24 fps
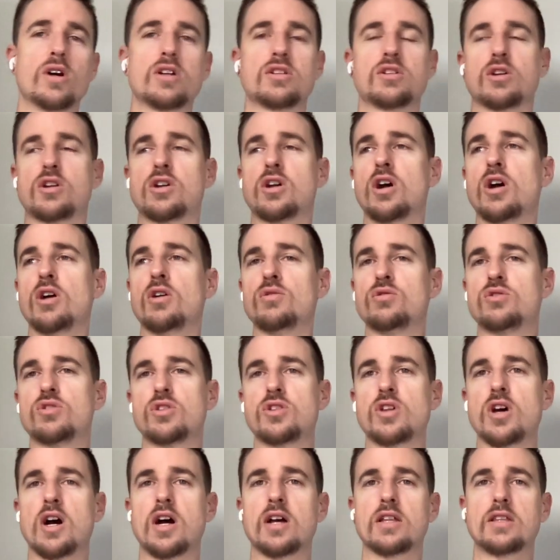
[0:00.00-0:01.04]
as a coach
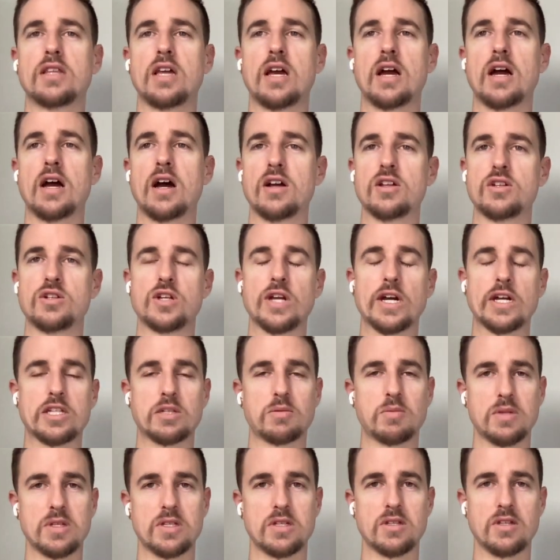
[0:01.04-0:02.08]
thought that
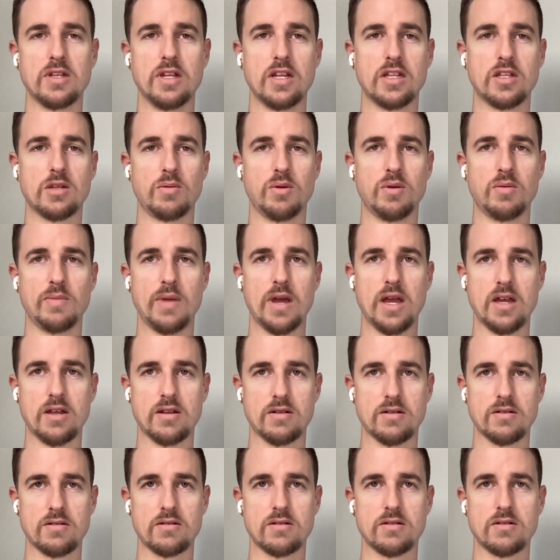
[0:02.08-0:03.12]
adjustments needed to be made.
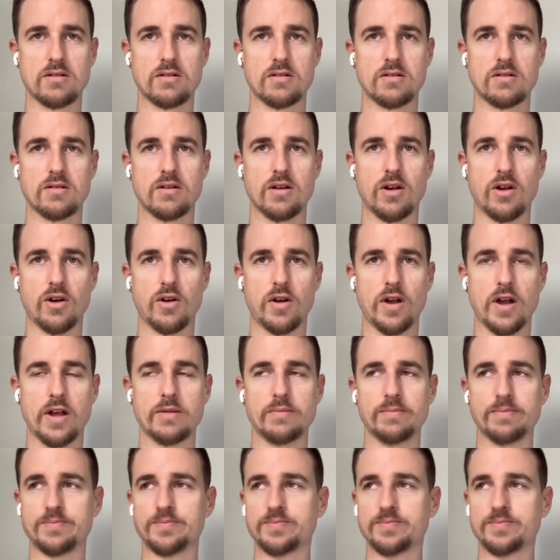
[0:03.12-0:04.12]
All right.